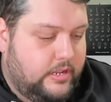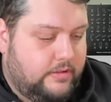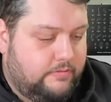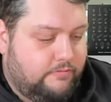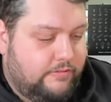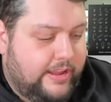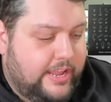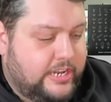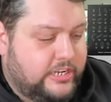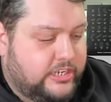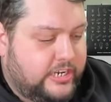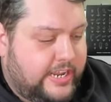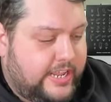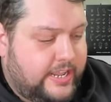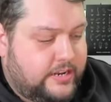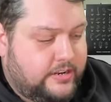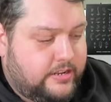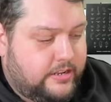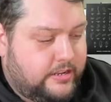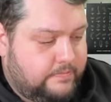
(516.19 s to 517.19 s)

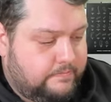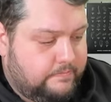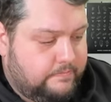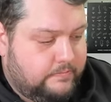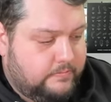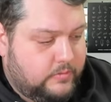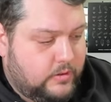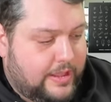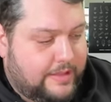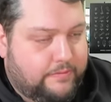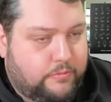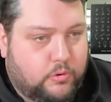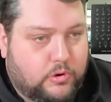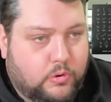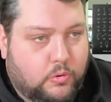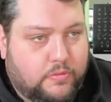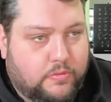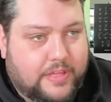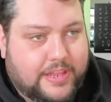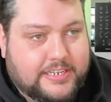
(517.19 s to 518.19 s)
re-engineered F1
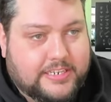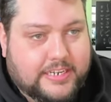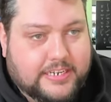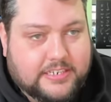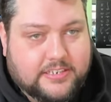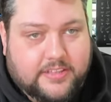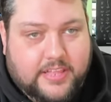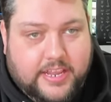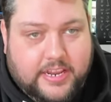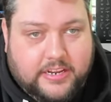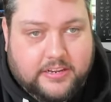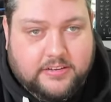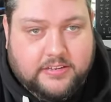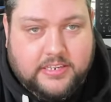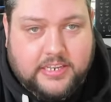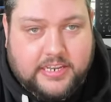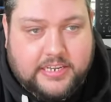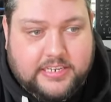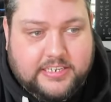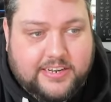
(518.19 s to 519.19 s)
Authentics thing.
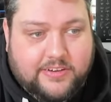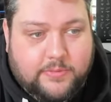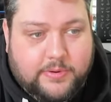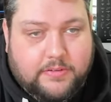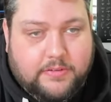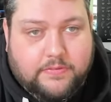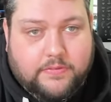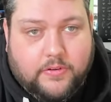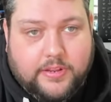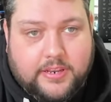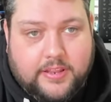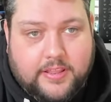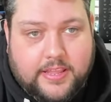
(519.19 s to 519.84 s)
Let's see if we can find